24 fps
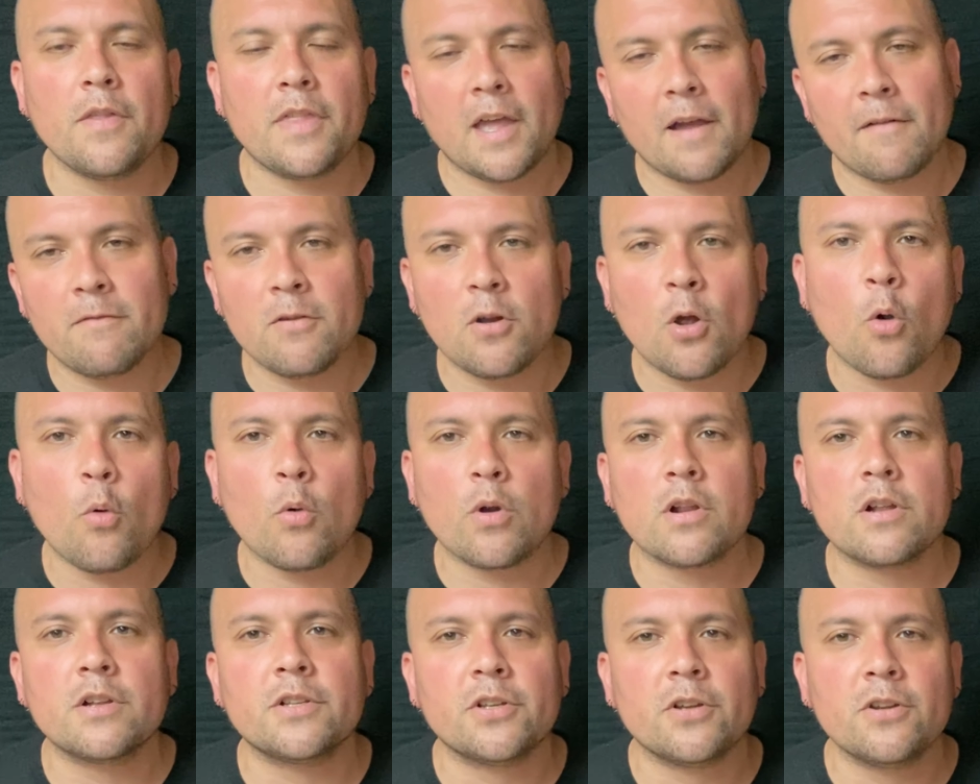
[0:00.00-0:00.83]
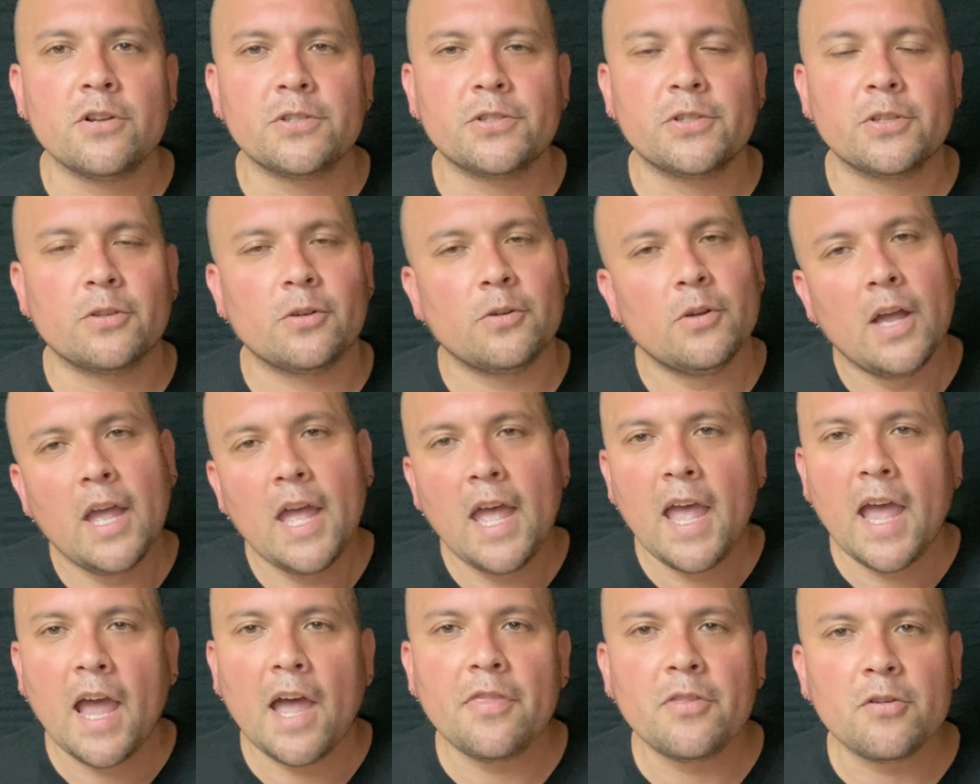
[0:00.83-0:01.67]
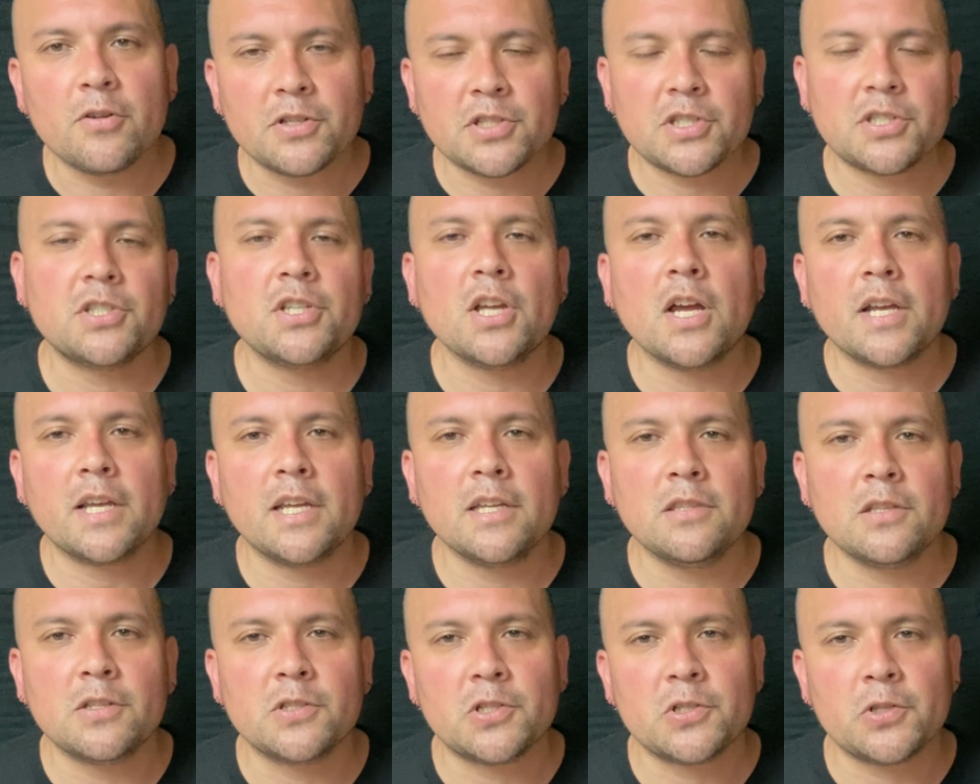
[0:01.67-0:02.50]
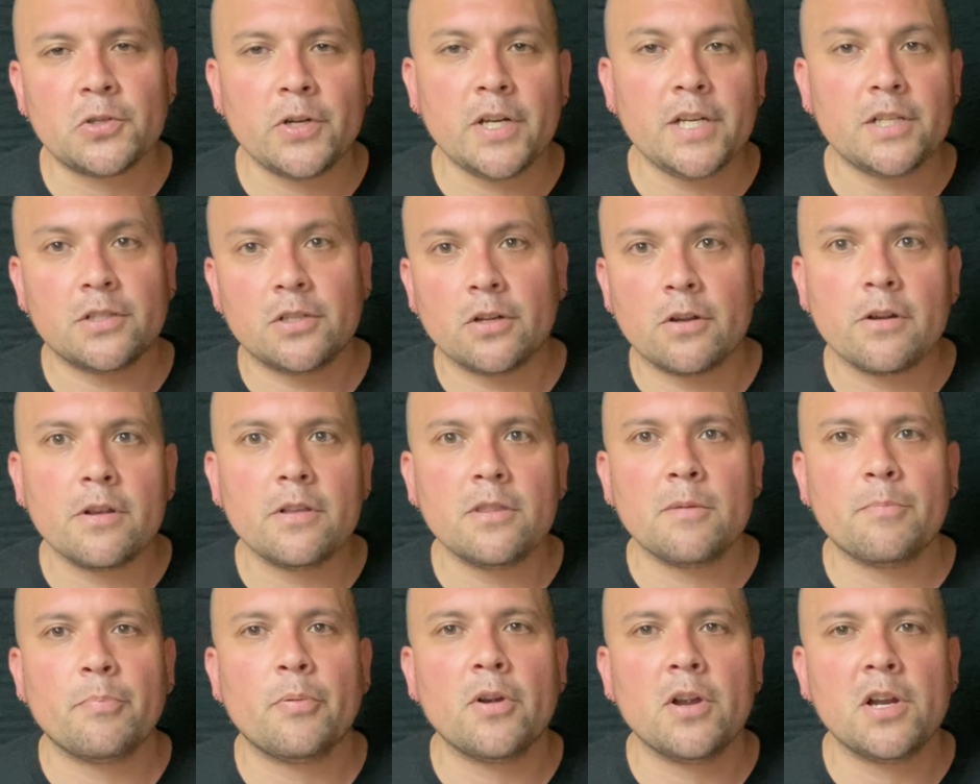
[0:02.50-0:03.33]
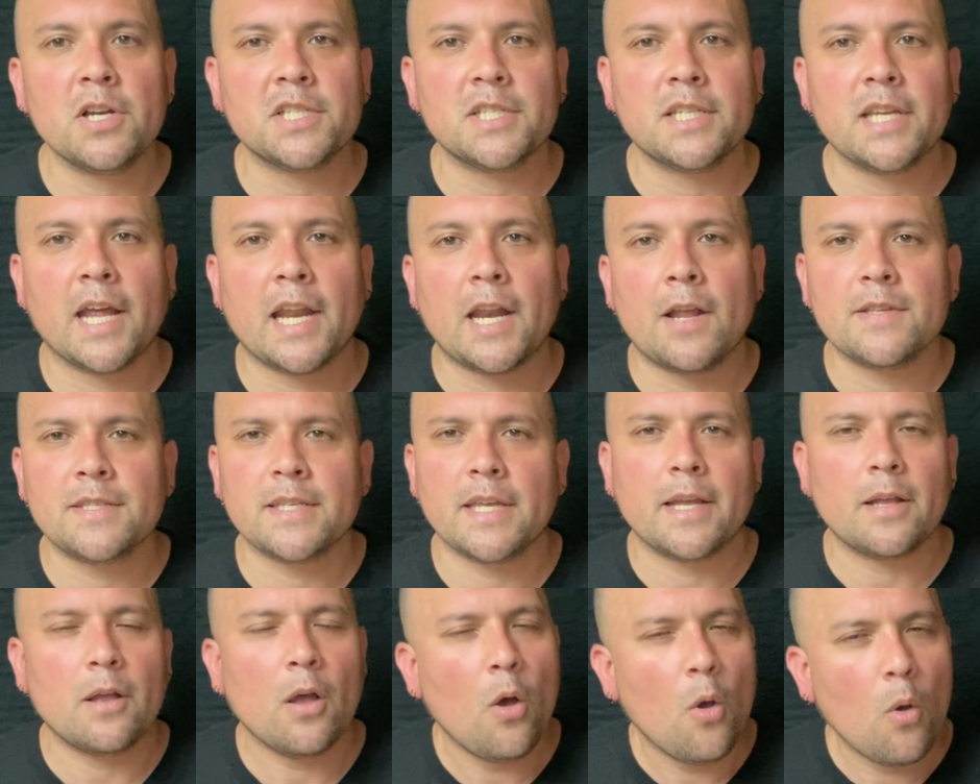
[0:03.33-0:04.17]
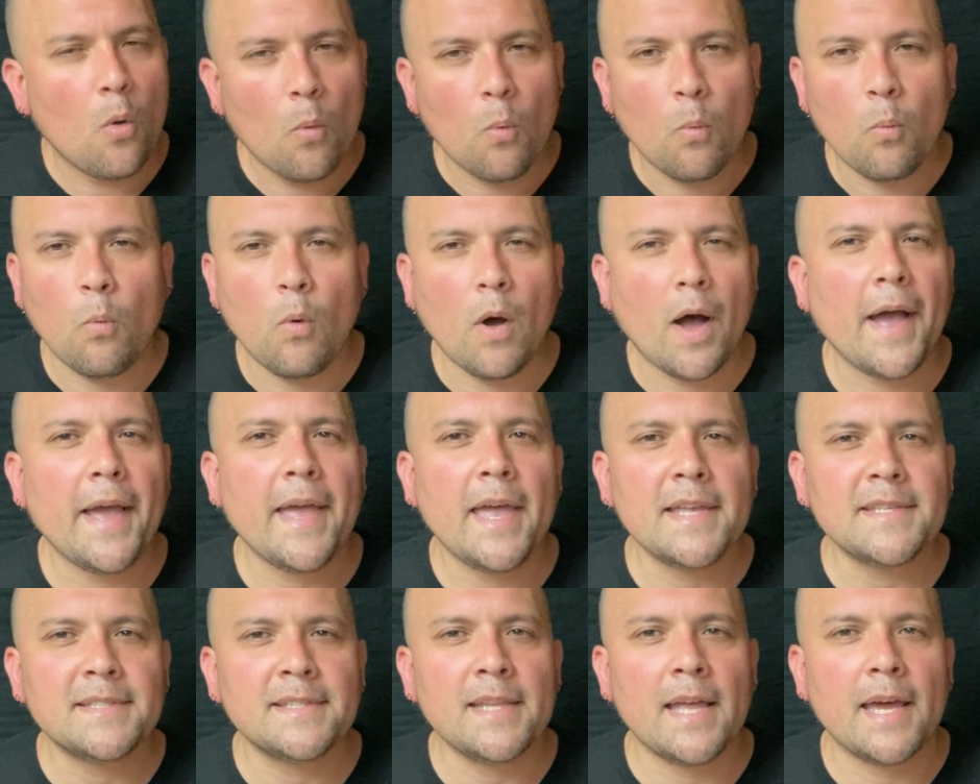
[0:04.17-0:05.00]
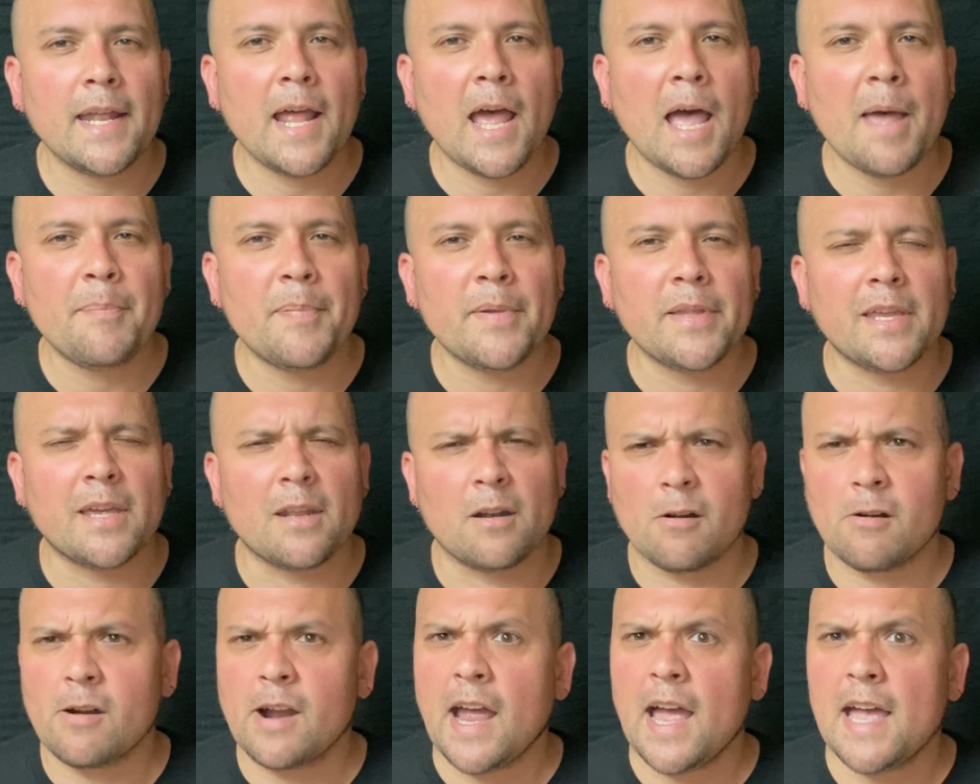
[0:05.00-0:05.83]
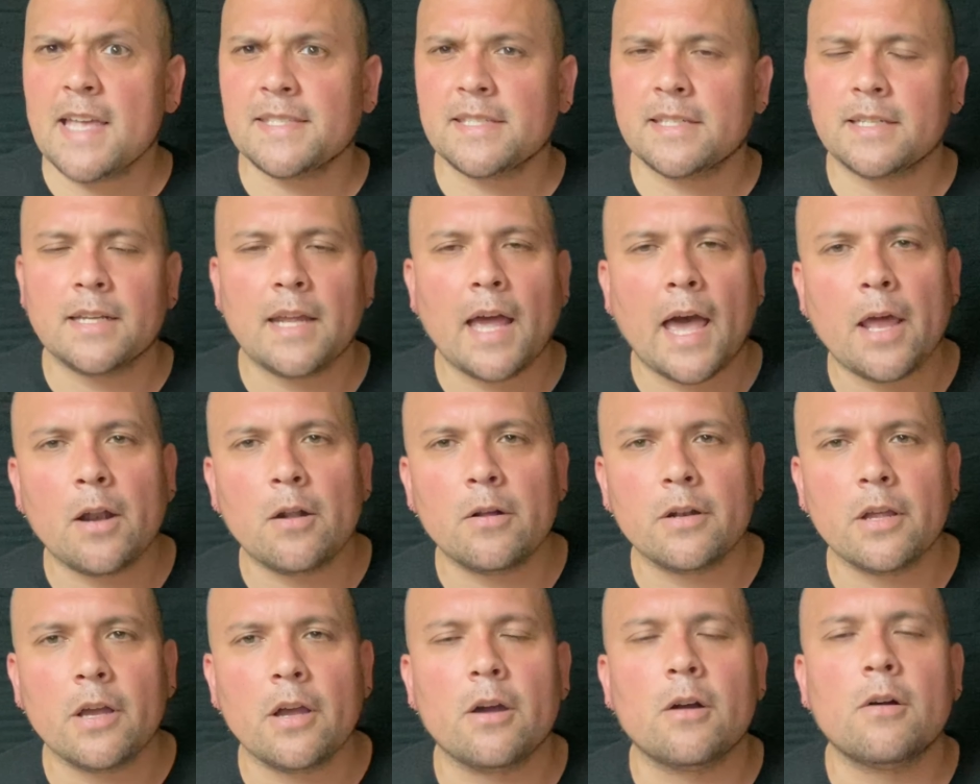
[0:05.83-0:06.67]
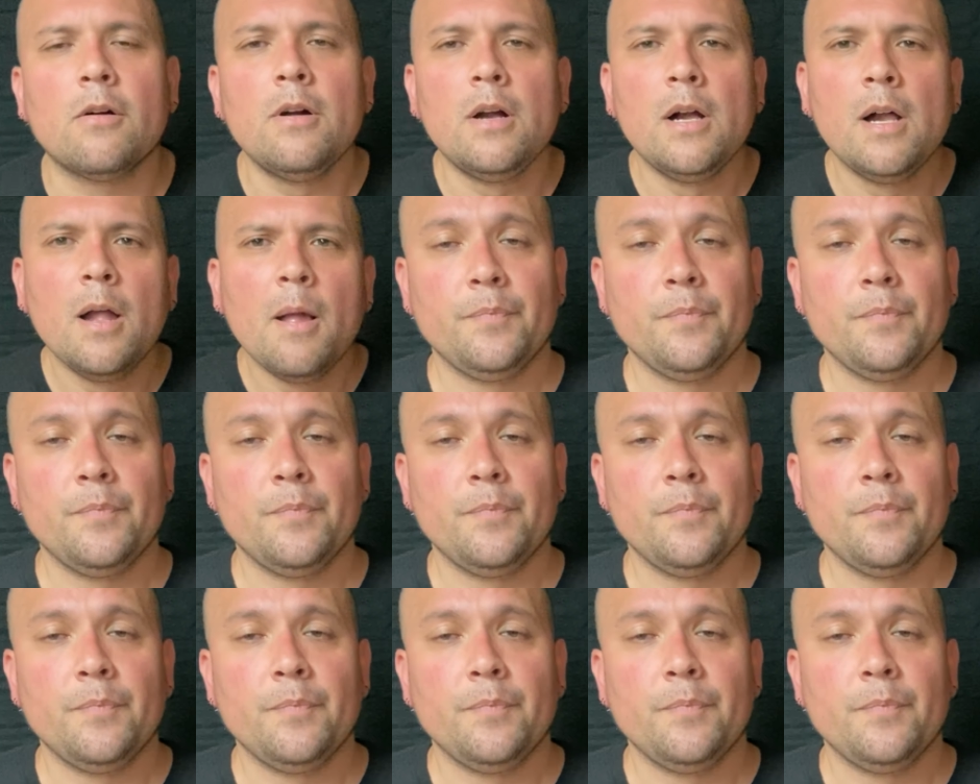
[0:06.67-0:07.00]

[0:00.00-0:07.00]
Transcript: They have nowhere to turn to and they're stuck in the street during the Purge night. I was like, why hasn't that happened yet? Or has it? I don't know.